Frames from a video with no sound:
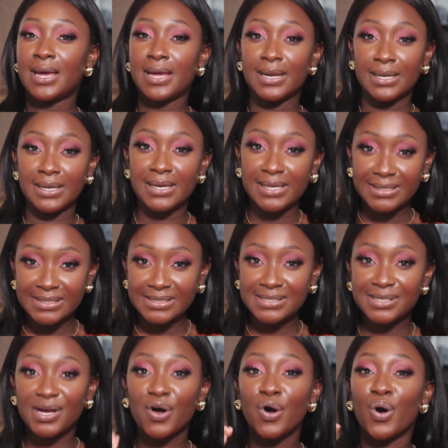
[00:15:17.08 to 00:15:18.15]
and
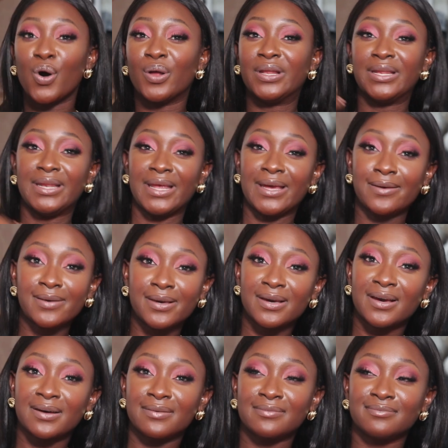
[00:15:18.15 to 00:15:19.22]
list or
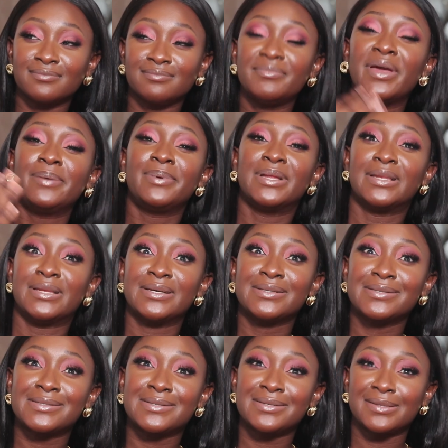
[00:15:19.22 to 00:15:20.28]
link, maybe
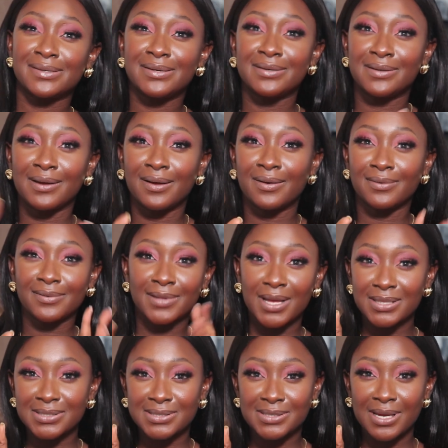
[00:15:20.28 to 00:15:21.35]
list, you know,
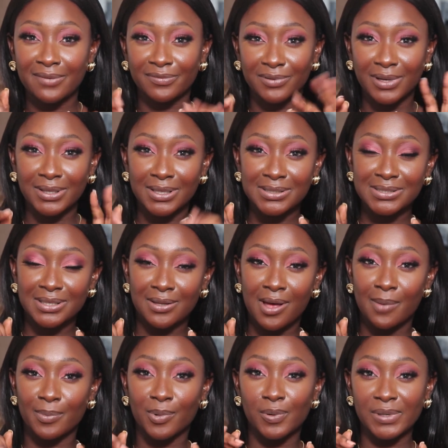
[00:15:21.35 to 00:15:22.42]
that's, I feel like that's a
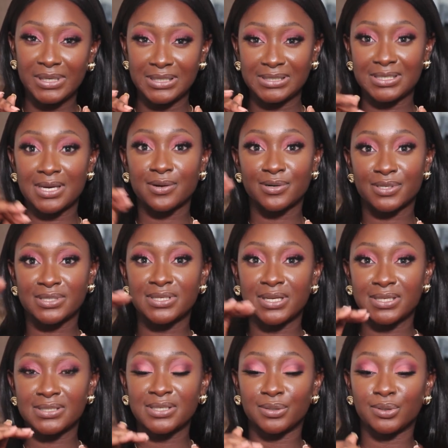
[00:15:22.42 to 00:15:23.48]
lot more easier because
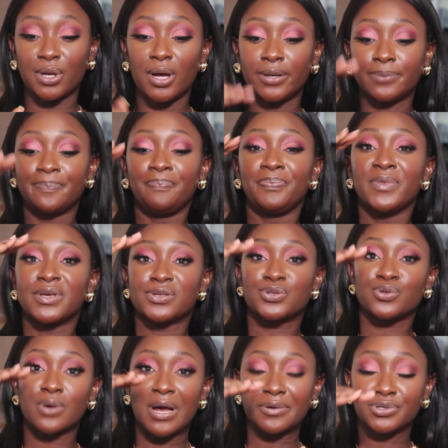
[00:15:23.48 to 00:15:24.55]
then it's a lot.
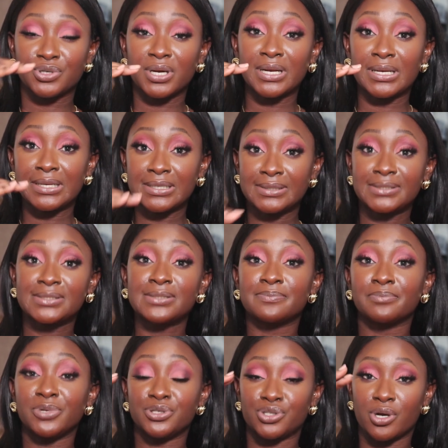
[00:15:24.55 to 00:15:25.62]
So I'll try and list
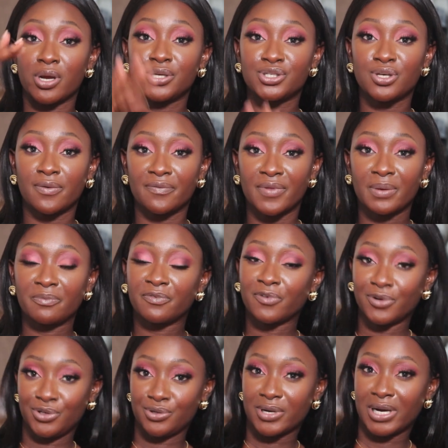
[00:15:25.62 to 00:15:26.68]
majority of them
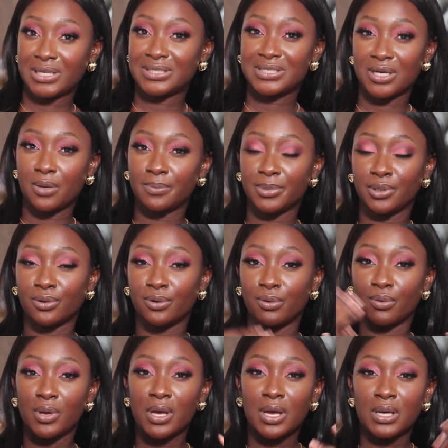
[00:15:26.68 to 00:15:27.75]
for you guys down
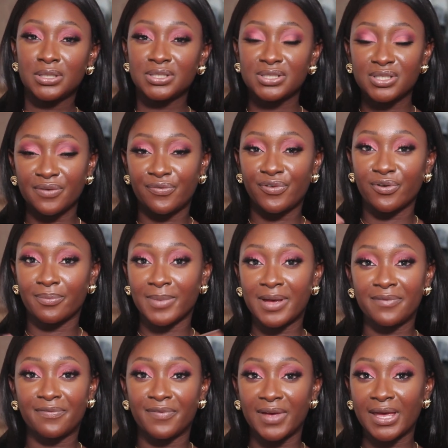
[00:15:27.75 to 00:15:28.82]
below. Just a few of
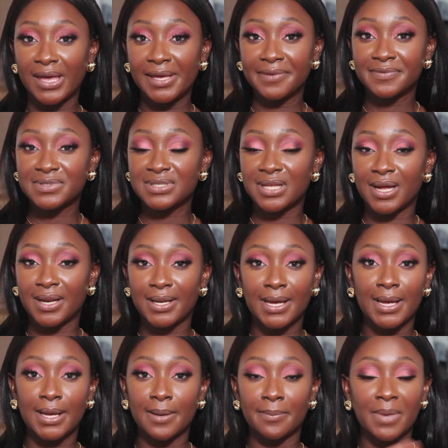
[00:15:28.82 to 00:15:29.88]
my faves that
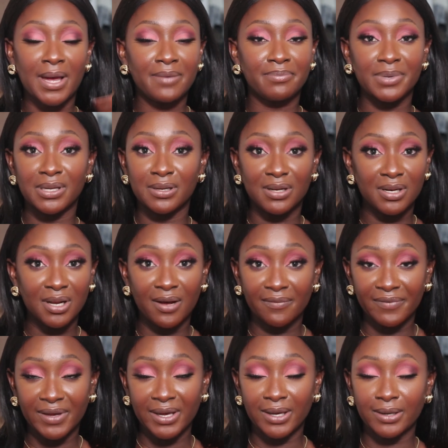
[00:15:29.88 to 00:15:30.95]
um, I've been
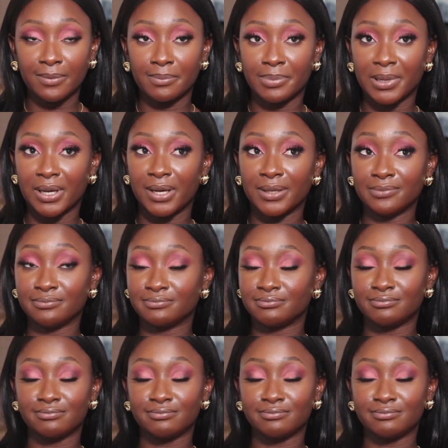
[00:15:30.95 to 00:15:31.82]
loving, but